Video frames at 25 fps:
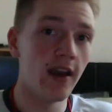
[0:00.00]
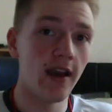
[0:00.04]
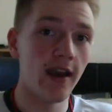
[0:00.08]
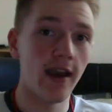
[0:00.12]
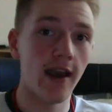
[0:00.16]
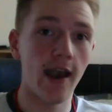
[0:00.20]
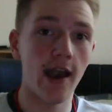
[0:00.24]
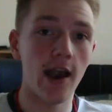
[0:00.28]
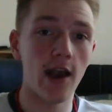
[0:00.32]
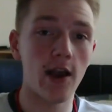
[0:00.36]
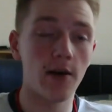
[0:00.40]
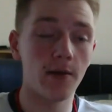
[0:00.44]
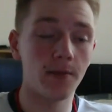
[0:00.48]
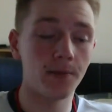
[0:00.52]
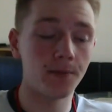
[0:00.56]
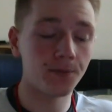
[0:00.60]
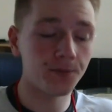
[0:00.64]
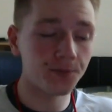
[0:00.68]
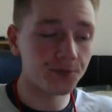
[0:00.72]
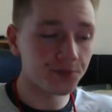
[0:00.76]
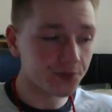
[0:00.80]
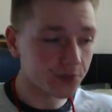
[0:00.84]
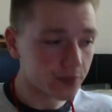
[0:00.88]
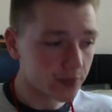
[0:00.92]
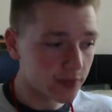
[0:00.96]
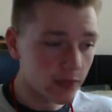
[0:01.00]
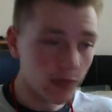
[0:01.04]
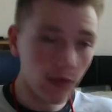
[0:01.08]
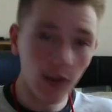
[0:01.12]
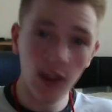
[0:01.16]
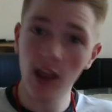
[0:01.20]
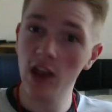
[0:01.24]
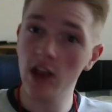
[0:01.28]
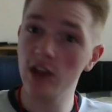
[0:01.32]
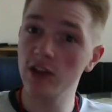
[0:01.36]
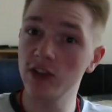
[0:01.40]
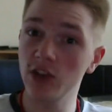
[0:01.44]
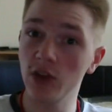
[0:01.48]

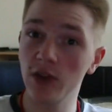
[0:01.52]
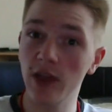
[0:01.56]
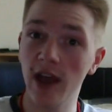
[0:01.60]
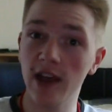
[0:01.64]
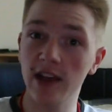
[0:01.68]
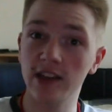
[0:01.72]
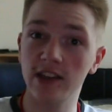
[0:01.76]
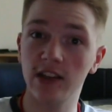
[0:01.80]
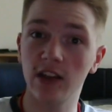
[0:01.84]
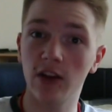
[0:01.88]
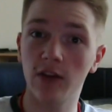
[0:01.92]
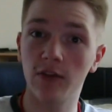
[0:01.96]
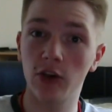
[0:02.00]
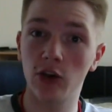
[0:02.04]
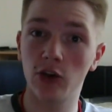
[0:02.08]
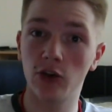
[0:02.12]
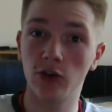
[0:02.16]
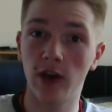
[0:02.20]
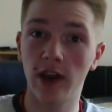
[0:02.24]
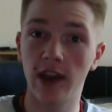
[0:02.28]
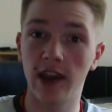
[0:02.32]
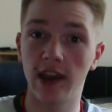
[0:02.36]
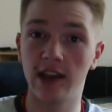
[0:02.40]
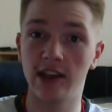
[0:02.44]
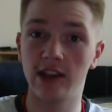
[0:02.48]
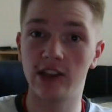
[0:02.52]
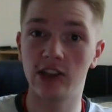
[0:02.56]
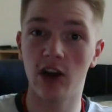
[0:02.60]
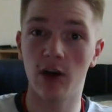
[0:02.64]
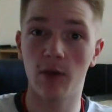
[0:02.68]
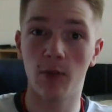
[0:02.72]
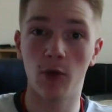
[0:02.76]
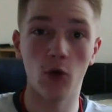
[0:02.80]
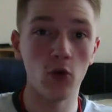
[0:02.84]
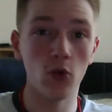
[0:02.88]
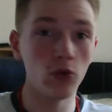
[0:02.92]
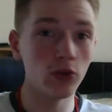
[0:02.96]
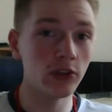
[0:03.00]
So that's another great
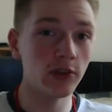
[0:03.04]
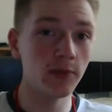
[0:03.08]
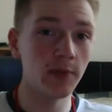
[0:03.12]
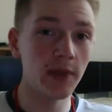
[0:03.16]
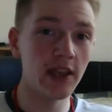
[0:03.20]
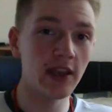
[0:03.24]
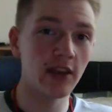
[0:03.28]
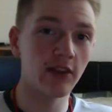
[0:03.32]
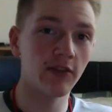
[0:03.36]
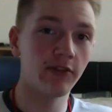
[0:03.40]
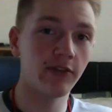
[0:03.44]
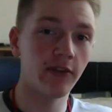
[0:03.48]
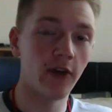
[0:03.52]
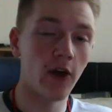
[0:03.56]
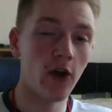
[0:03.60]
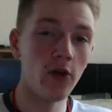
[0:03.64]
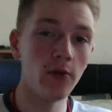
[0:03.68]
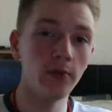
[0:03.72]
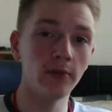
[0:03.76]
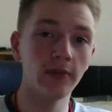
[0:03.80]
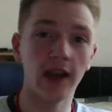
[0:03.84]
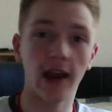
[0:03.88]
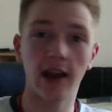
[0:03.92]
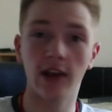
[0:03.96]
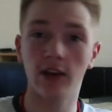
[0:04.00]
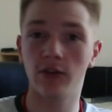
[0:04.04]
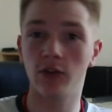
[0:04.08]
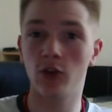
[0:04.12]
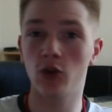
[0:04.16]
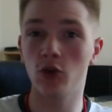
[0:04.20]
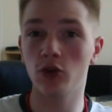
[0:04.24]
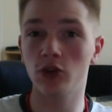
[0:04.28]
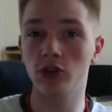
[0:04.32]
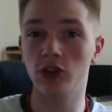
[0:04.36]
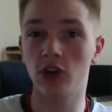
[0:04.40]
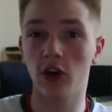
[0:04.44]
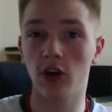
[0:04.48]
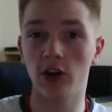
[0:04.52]
example. All to be confirmed. And of
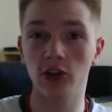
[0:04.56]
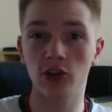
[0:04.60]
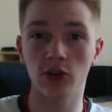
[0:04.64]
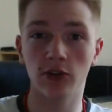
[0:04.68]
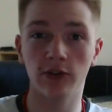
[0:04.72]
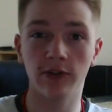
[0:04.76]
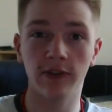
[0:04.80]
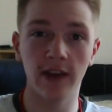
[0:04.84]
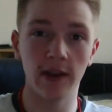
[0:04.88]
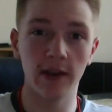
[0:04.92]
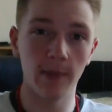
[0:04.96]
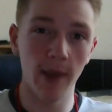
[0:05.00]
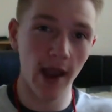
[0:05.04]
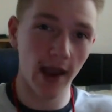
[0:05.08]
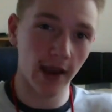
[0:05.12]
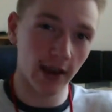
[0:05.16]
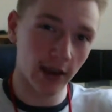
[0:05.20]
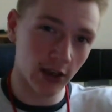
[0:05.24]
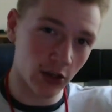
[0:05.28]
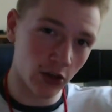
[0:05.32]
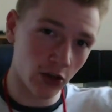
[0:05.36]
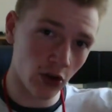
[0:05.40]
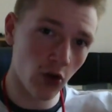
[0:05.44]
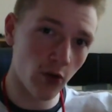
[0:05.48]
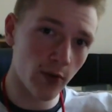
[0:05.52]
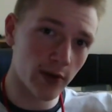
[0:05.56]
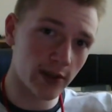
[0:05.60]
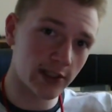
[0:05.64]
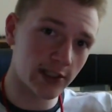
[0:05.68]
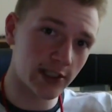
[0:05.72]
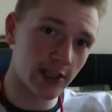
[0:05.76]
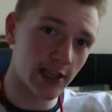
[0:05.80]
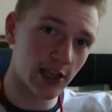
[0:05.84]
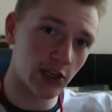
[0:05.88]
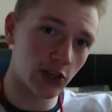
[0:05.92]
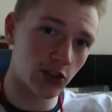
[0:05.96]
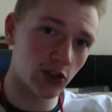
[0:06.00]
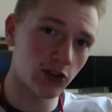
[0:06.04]
course, guys, your feedback, comment
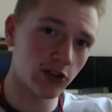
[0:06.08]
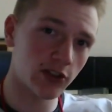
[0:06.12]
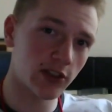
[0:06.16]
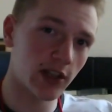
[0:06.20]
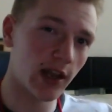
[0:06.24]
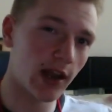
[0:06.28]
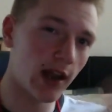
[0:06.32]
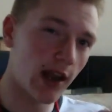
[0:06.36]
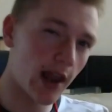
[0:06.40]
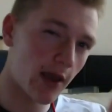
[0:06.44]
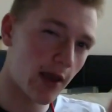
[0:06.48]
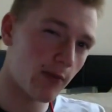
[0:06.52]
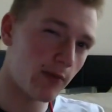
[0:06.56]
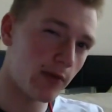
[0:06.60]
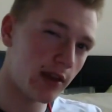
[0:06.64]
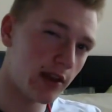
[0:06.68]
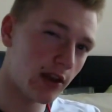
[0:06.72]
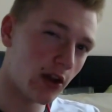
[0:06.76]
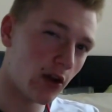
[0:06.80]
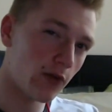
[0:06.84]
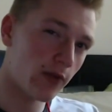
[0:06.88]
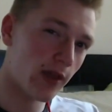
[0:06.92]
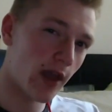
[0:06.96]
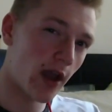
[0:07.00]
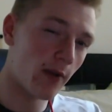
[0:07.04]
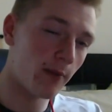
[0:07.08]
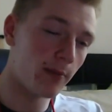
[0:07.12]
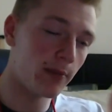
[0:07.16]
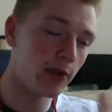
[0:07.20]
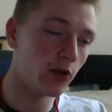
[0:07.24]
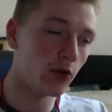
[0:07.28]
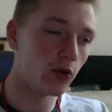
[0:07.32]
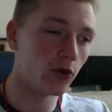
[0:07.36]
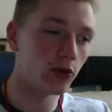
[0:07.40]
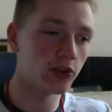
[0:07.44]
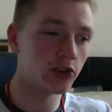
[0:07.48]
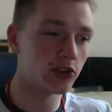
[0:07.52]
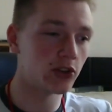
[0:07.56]
sections, let me know. That would be
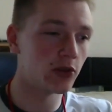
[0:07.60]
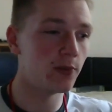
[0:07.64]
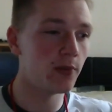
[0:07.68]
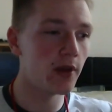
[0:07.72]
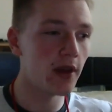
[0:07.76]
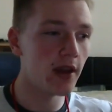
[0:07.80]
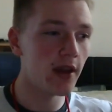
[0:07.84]
awesome.